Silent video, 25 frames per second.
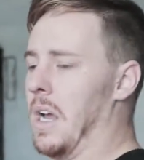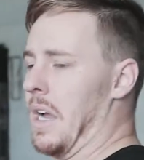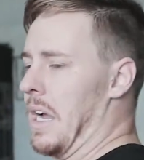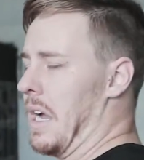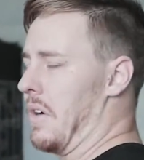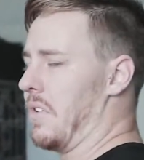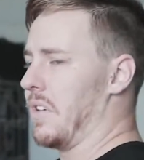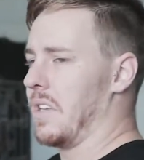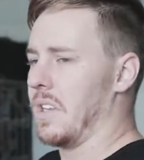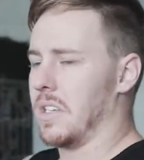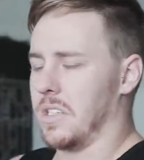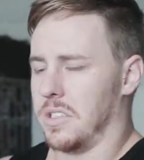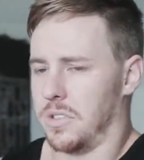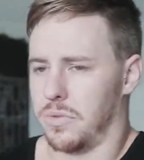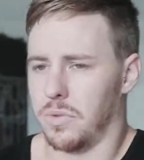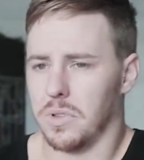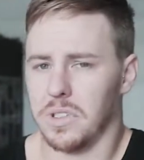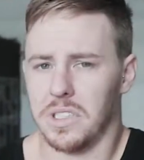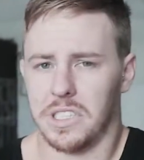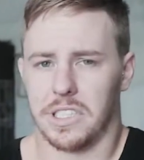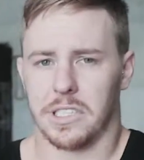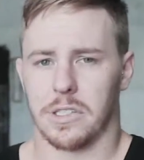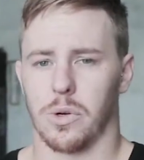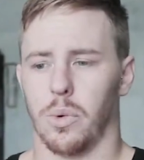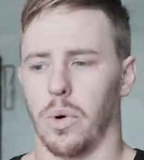everything is
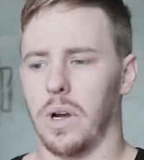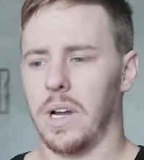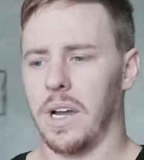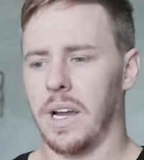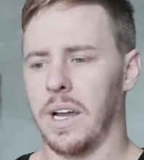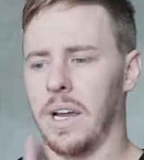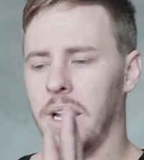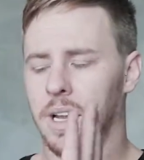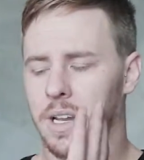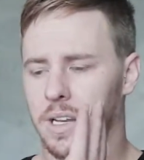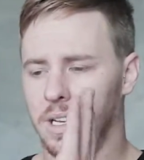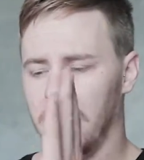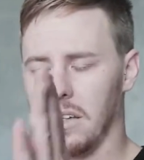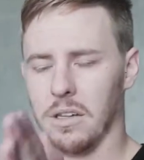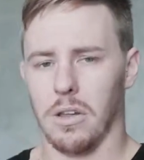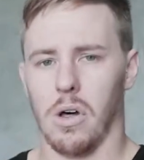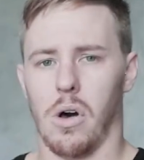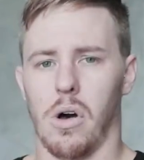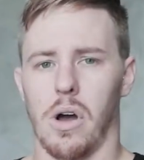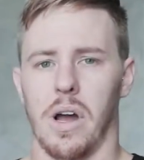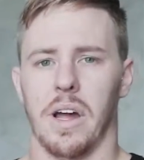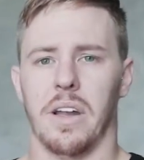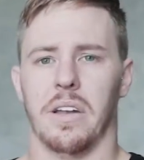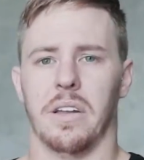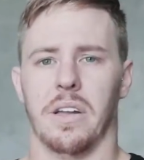really square and in
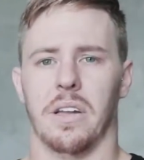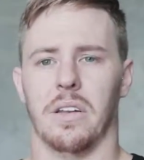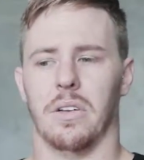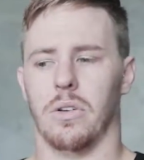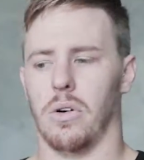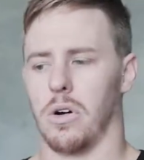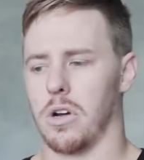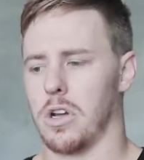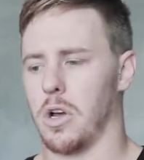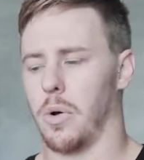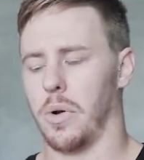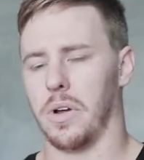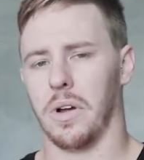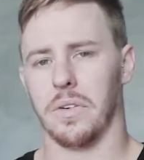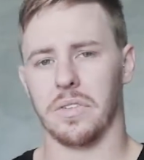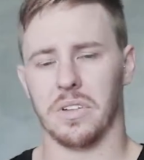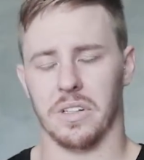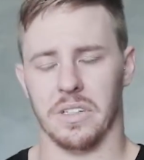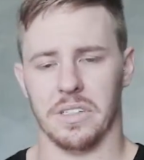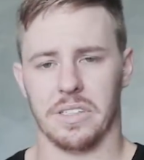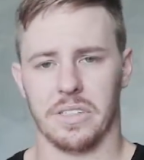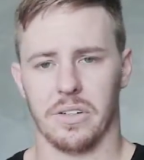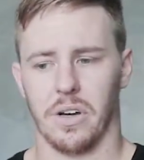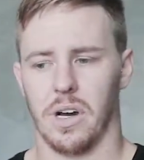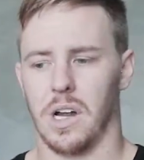line and not going off to
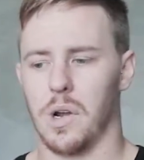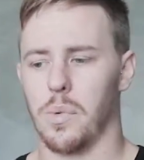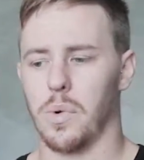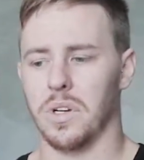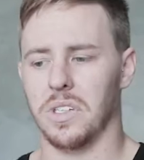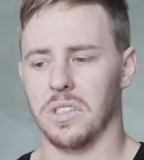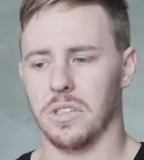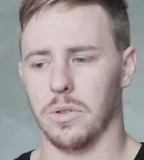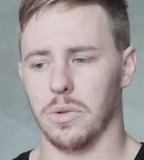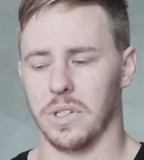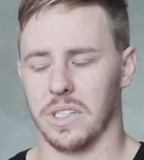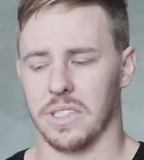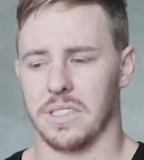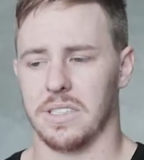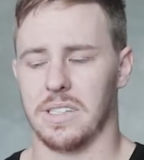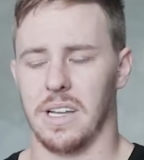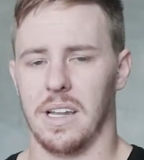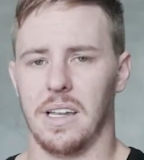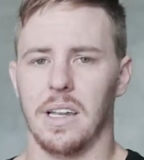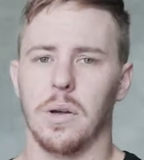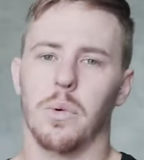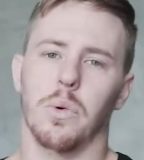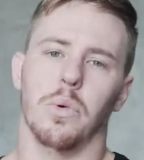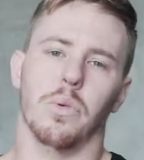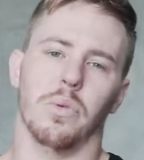the side when you're doing it
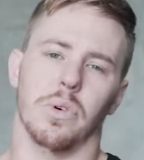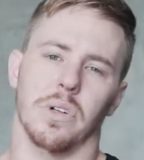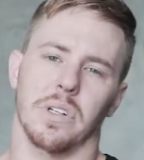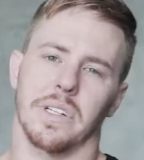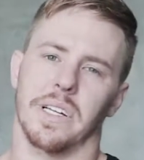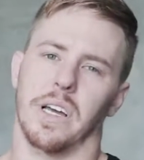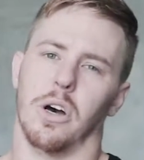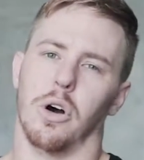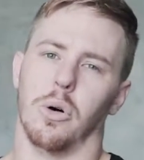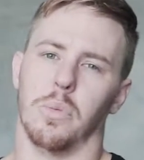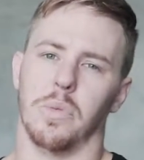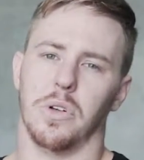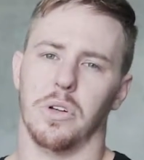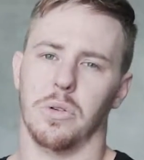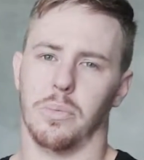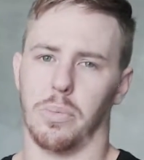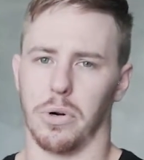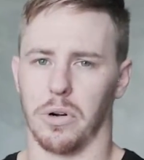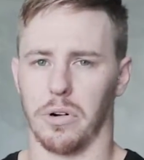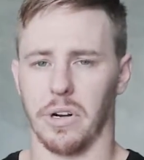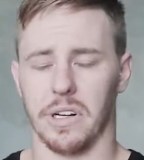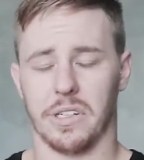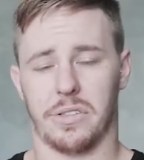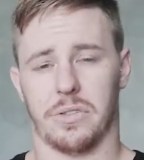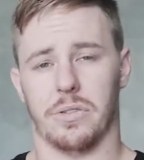standing will really help you
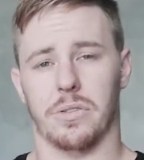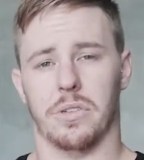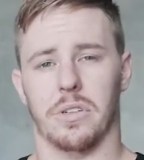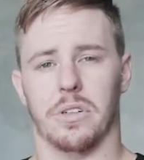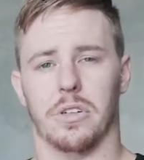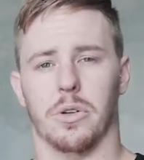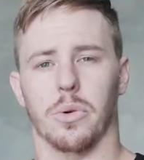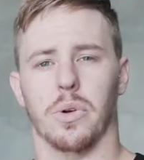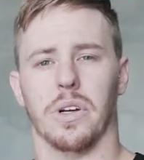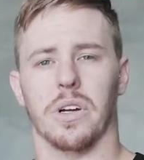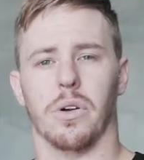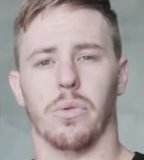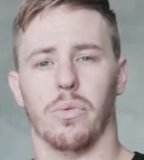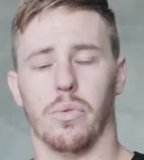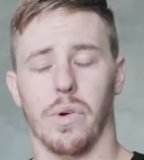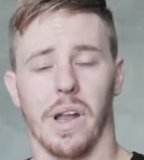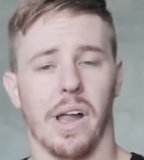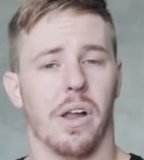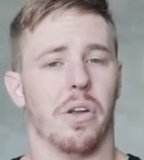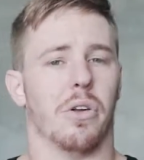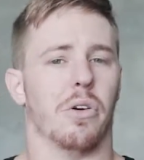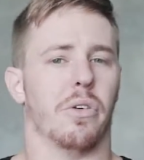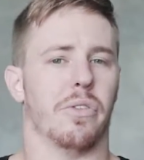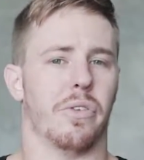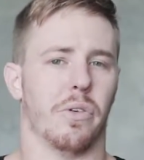progress through to doing a
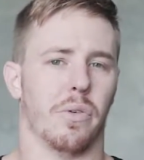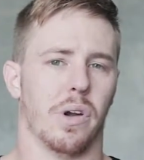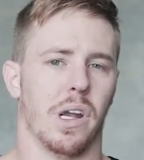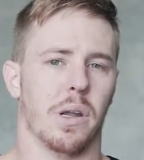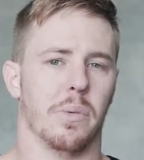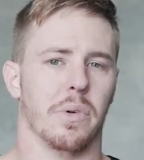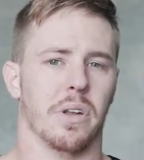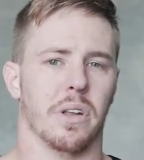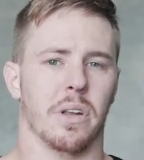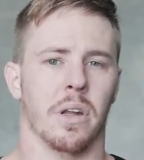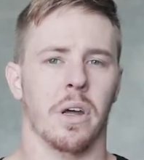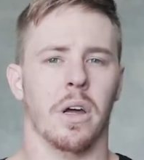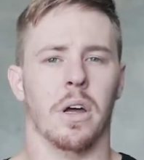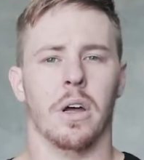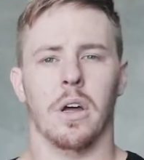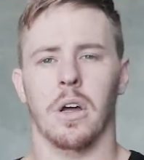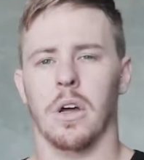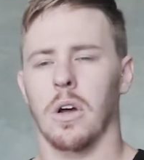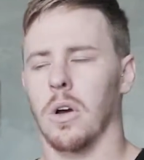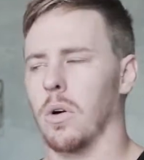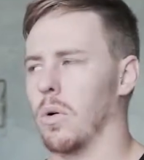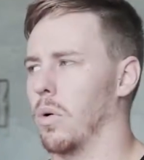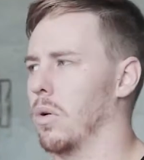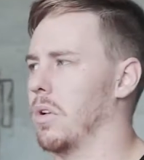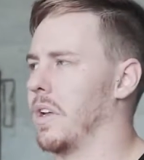roundoff Arabian
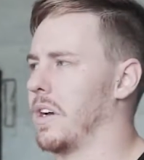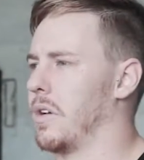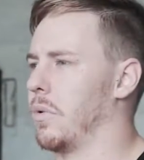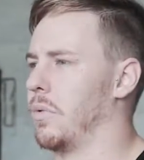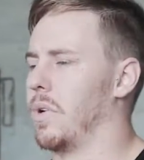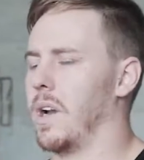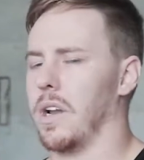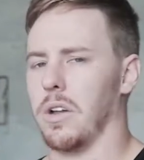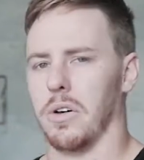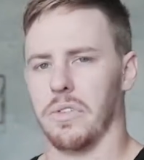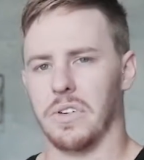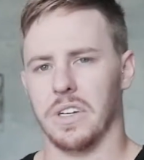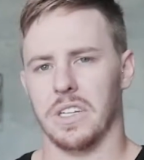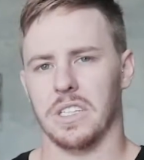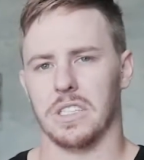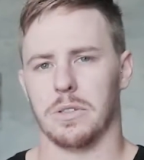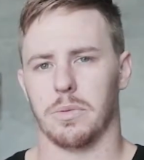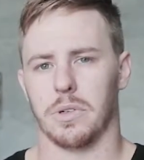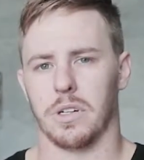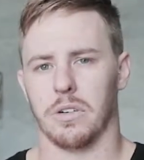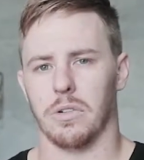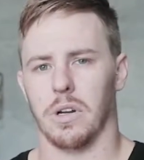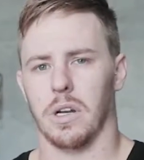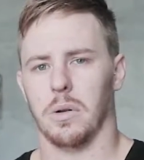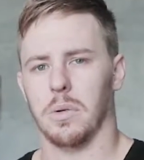or like a roundoff
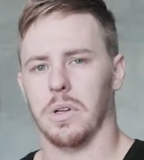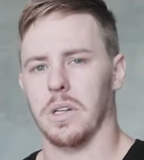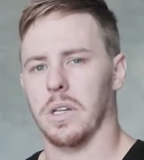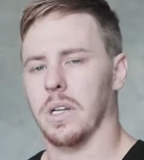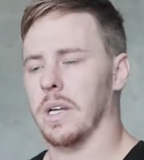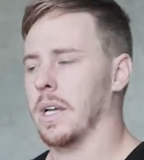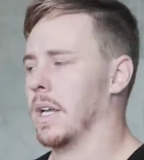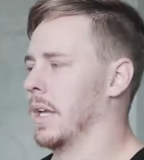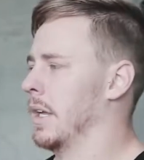handspring Arabian.